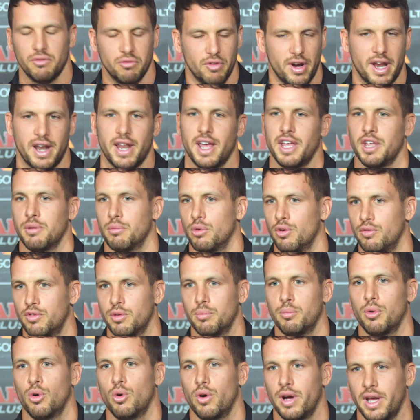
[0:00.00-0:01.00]
around how you move
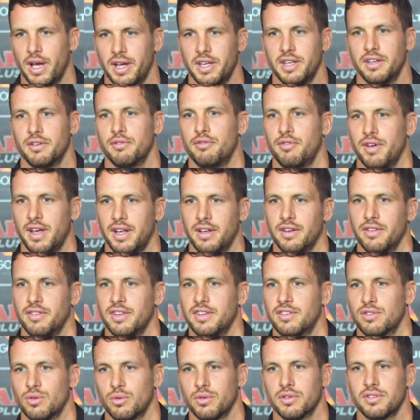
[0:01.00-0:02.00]
the ball, how you defend, and
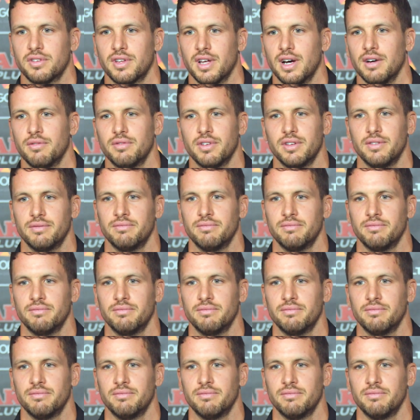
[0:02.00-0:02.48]
this sort of stuff.